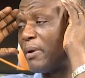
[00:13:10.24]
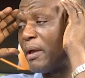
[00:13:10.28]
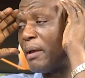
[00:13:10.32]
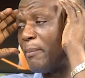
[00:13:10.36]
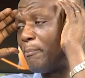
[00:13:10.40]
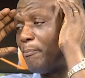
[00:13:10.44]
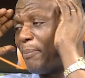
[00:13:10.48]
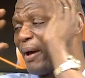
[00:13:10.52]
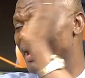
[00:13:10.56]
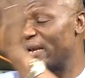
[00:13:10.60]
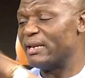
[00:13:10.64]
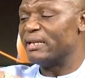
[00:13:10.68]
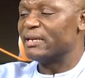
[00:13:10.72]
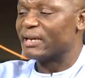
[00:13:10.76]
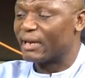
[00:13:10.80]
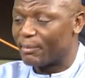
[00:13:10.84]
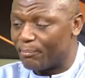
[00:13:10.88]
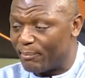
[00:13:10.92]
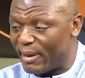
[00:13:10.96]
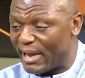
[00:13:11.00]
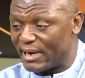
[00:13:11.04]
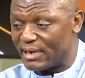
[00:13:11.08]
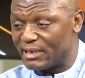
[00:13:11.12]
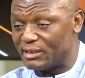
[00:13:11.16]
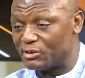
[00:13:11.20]
panic
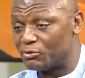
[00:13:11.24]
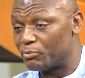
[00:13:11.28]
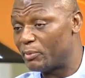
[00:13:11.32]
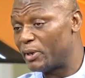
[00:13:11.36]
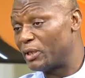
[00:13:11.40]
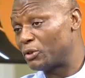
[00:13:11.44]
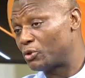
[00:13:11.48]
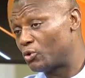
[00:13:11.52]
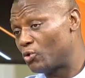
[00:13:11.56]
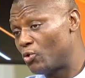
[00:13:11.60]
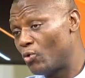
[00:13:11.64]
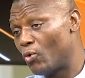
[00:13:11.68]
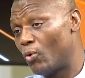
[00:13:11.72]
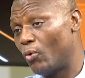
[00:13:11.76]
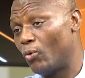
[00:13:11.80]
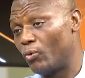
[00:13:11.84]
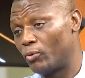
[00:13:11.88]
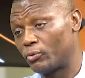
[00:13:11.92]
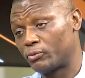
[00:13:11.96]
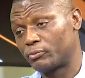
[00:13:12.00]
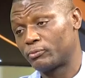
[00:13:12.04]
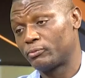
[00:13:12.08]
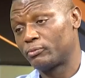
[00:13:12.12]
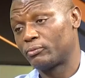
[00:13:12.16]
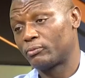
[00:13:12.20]
management, no.
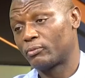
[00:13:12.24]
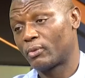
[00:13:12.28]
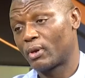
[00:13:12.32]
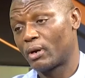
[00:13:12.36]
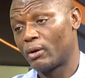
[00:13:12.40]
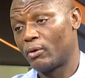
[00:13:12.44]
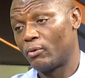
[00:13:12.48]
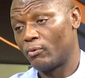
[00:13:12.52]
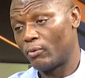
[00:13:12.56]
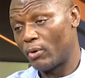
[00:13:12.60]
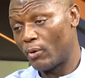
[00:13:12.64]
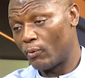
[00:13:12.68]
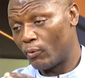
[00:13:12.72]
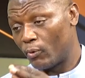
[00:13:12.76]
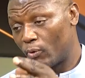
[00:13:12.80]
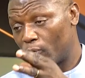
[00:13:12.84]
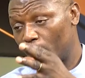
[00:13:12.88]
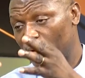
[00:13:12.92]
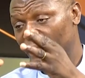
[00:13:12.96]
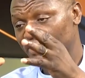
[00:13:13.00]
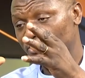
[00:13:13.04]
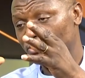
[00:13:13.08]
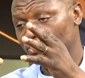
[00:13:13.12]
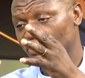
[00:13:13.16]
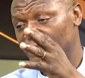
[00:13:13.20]
We would
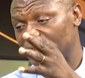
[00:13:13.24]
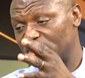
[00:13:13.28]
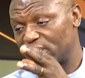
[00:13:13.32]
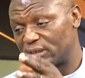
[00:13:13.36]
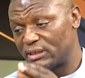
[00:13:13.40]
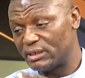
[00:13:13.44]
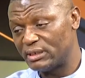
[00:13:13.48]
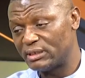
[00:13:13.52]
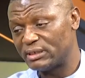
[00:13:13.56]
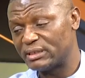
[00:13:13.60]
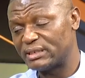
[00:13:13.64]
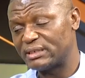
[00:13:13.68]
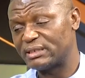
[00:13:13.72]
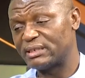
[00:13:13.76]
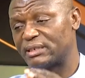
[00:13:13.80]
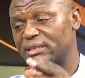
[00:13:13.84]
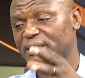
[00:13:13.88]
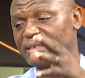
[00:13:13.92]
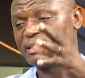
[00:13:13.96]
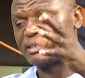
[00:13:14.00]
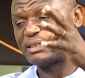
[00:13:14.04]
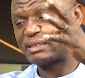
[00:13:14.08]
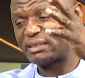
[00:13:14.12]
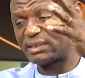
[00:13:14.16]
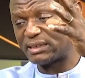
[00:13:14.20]
want to see
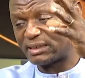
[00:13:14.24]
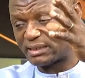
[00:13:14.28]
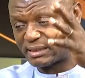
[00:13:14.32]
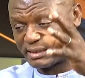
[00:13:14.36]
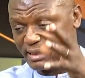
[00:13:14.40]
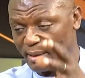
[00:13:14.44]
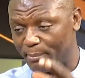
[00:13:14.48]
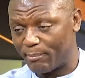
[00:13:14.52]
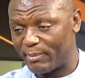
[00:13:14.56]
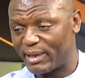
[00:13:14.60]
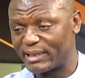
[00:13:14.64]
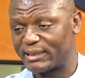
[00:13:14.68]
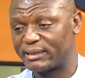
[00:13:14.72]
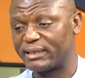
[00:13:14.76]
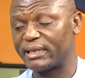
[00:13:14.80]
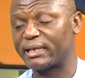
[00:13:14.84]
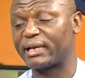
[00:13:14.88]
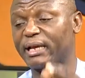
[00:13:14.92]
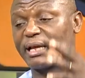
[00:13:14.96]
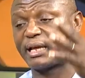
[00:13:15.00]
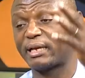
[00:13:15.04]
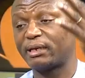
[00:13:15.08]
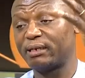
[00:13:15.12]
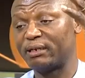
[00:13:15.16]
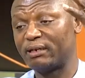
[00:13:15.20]

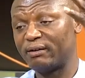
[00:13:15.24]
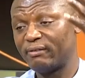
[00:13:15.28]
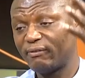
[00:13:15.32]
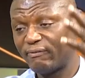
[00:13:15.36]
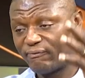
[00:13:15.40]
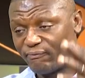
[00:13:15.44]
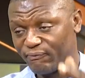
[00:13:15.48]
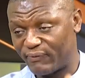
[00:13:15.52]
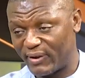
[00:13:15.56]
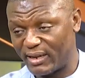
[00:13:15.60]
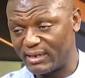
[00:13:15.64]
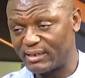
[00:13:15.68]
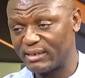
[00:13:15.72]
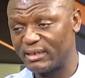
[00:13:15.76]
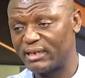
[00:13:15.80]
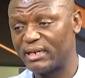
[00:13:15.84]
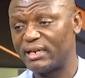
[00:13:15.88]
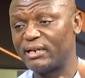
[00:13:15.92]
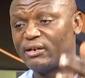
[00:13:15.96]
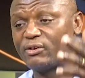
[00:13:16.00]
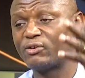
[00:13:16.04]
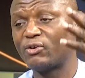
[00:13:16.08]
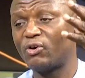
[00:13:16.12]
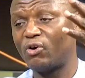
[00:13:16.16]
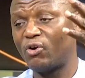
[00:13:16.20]
systematic
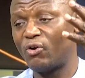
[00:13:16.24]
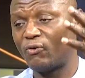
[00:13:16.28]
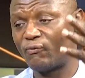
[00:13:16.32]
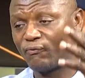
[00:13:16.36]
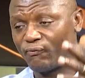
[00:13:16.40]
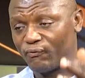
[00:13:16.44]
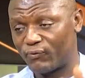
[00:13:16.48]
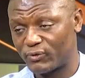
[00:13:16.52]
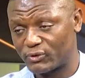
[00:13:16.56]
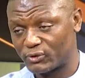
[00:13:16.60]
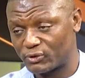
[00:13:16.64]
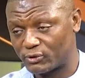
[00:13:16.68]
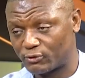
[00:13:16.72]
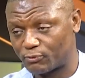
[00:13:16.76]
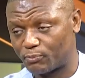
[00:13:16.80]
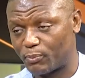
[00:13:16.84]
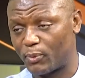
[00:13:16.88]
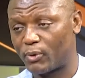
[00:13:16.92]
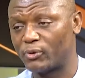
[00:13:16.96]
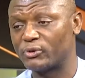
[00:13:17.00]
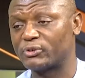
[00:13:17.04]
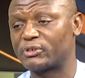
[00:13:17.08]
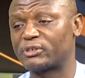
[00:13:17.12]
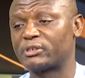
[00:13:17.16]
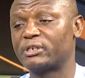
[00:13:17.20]
funding of
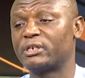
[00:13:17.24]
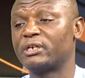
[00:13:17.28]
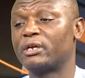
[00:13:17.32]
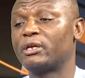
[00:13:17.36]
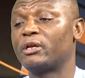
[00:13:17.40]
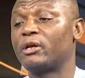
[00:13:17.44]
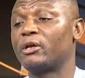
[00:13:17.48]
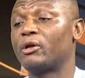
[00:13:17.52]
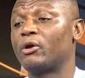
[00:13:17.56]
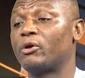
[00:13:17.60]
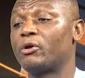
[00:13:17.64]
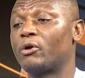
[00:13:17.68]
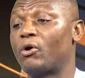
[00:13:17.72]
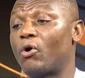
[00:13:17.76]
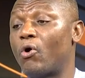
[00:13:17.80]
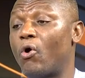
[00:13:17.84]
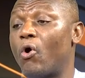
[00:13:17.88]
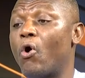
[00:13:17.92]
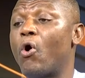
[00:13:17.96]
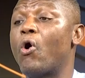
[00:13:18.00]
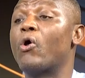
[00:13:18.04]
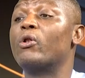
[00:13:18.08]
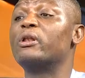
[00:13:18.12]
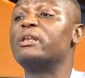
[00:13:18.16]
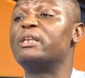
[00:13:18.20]
sports,
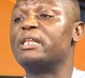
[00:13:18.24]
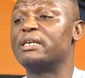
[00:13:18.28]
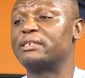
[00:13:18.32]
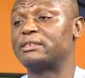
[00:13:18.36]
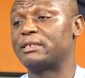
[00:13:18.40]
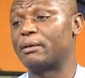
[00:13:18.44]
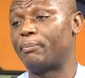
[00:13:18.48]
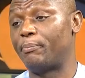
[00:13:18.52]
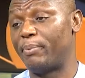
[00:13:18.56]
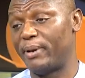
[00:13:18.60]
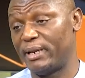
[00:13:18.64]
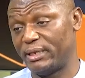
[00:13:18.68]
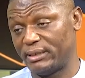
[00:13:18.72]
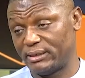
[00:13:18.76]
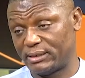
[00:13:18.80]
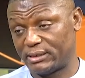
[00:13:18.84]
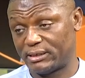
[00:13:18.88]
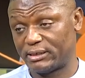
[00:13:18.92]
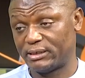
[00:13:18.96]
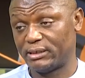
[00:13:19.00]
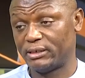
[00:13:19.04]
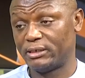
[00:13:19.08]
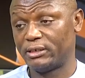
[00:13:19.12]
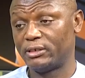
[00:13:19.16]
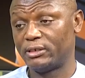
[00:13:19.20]
all
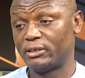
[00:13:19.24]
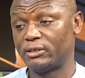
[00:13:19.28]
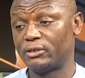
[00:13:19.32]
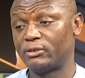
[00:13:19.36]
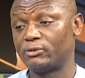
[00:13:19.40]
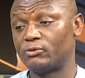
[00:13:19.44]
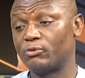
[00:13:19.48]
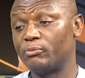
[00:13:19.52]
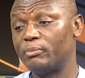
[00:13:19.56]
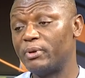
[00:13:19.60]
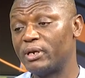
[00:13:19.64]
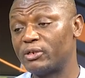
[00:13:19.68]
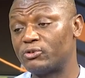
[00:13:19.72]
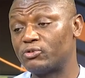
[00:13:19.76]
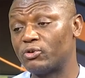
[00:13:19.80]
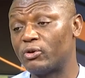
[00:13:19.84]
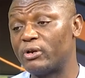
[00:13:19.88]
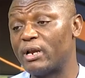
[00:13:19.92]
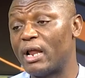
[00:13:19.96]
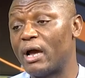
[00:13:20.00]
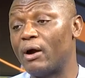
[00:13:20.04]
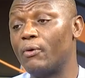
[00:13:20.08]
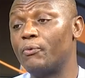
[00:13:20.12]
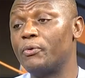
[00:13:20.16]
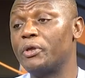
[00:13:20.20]
disciplines, to make sure
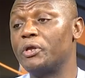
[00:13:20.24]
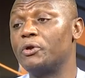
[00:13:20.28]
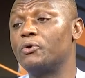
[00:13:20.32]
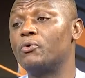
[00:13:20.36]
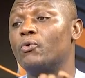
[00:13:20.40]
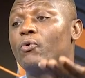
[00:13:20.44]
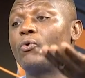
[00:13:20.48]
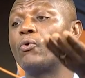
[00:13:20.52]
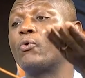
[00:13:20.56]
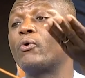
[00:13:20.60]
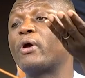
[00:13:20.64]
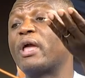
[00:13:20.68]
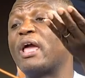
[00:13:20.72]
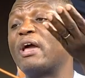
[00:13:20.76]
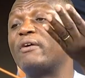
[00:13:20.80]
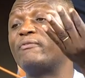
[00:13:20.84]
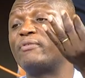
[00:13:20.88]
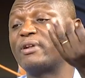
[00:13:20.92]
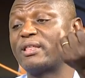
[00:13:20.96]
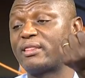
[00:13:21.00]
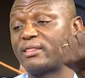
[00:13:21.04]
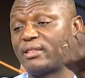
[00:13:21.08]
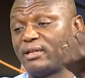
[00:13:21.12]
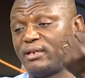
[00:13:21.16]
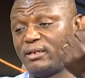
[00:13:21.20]
that we grow
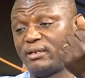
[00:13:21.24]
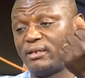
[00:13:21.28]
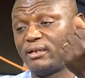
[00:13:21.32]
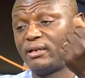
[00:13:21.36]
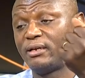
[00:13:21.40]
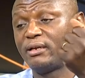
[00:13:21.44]
everything.